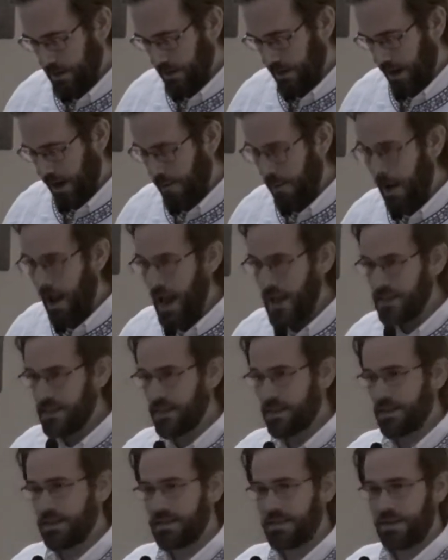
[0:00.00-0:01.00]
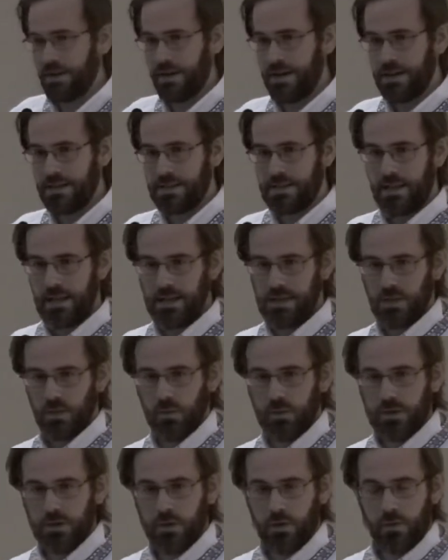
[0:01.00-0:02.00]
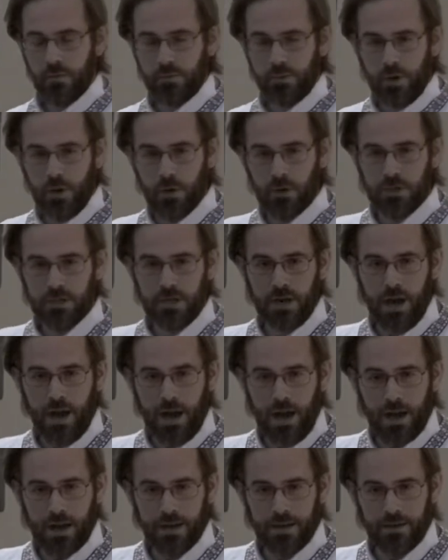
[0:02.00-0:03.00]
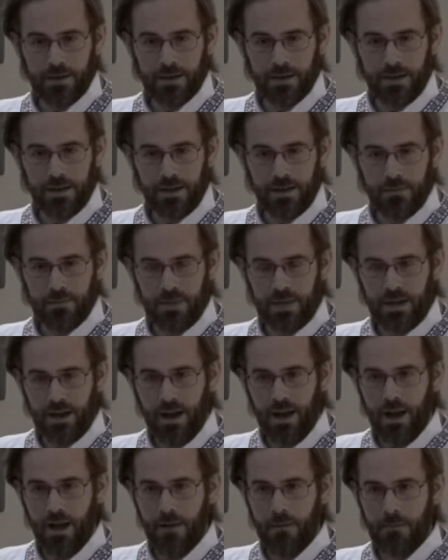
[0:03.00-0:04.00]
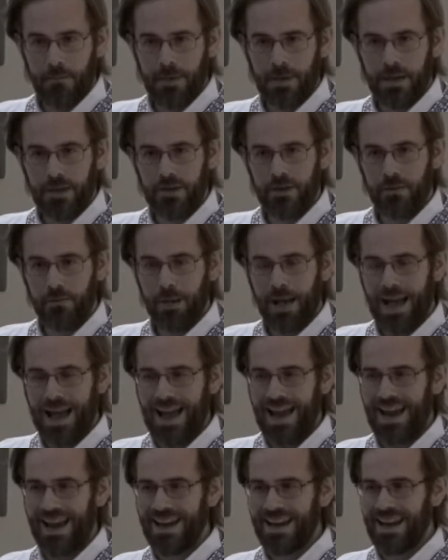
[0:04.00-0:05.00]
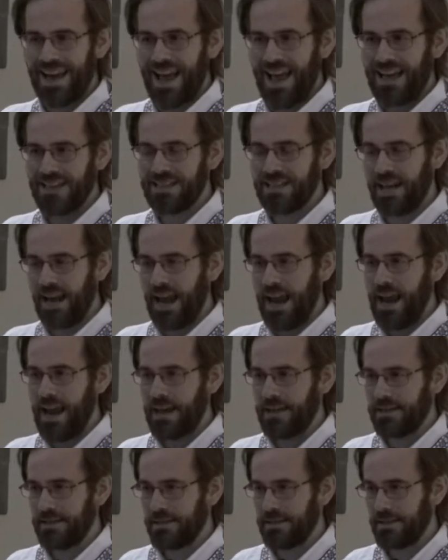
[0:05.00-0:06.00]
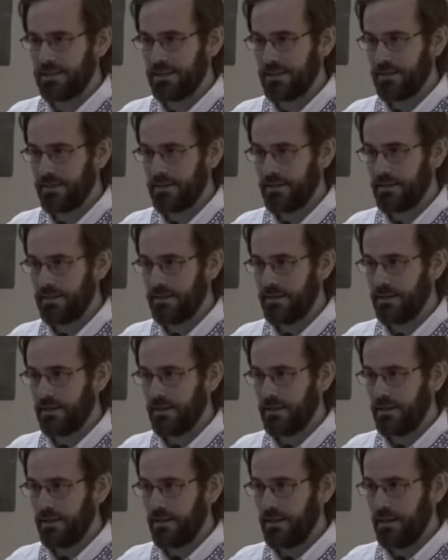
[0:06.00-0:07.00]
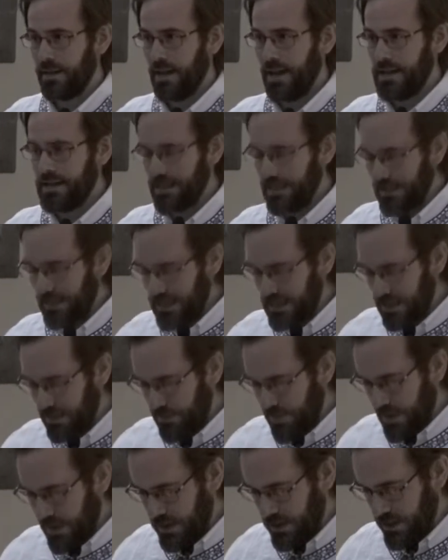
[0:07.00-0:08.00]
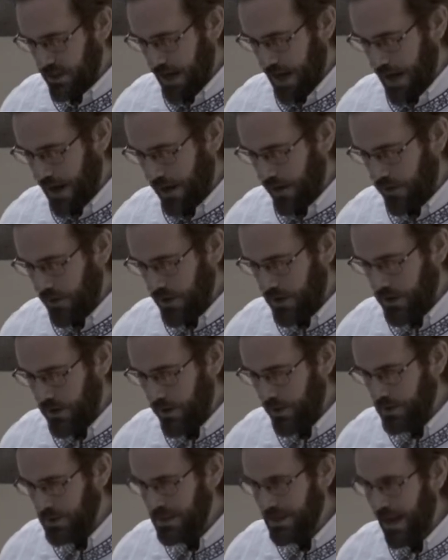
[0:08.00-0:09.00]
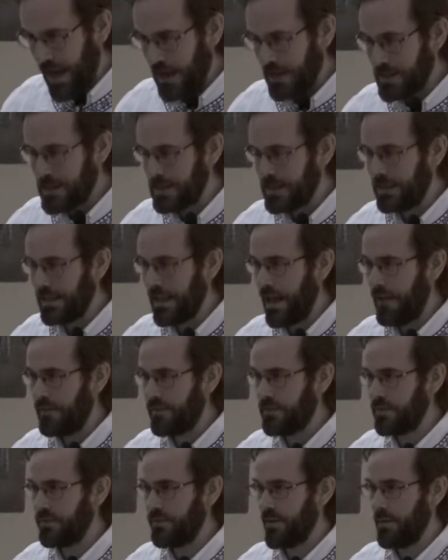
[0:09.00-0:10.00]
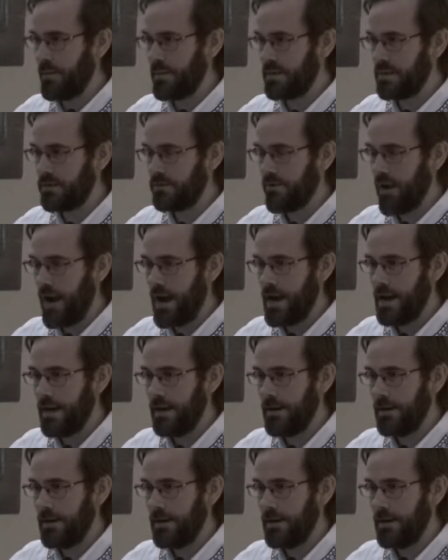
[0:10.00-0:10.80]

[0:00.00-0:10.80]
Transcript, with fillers: Abba Isaac the Syrian says, When you approach God, become in your mind as an ant, as a lisping child that knows not its left from its right.